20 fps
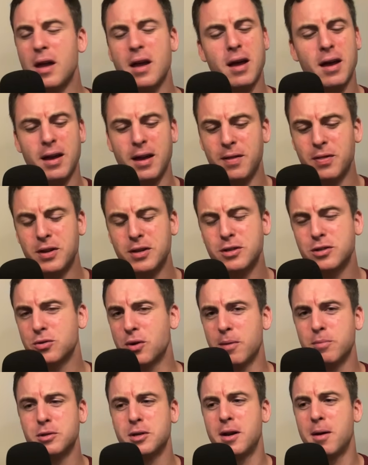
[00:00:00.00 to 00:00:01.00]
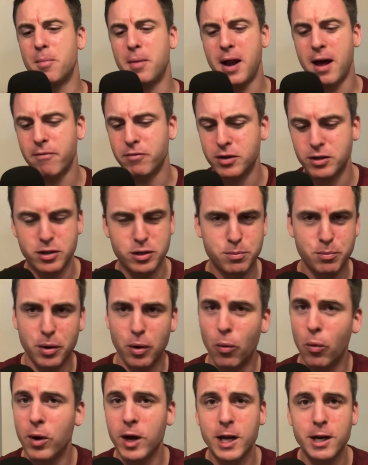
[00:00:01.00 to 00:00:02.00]
In the description, I'm gonna have to just put
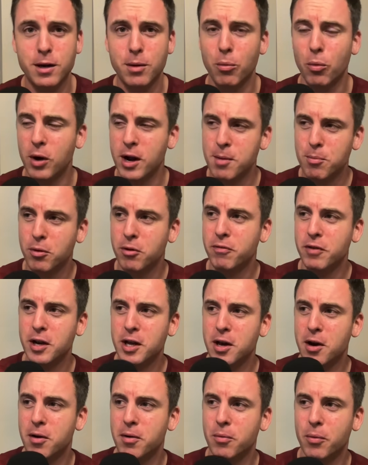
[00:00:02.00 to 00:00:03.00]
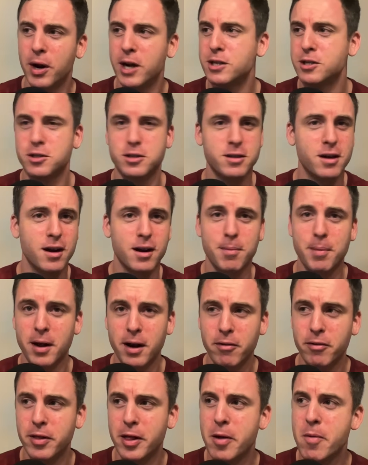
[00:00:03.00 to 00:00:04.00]
random ramble video where I just talk about
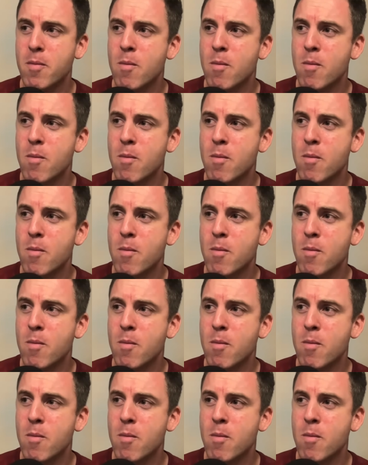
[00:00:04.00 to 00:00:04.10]
everything.